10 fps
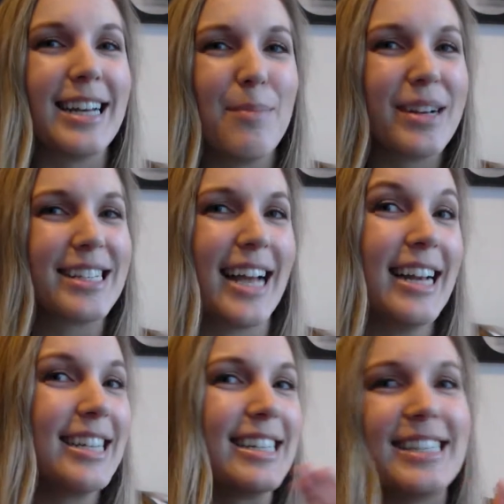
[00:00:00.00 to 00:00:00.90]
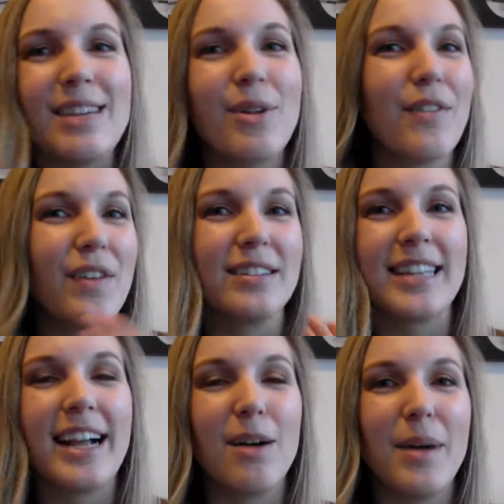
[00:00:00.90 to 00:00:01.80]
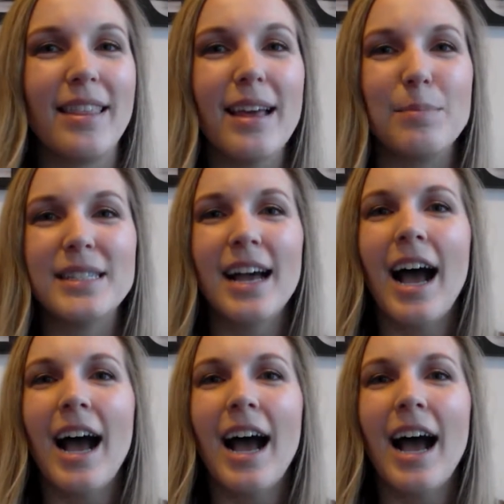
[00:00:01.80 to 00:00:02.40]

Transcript: I'm excited to see what it feels like on my lips.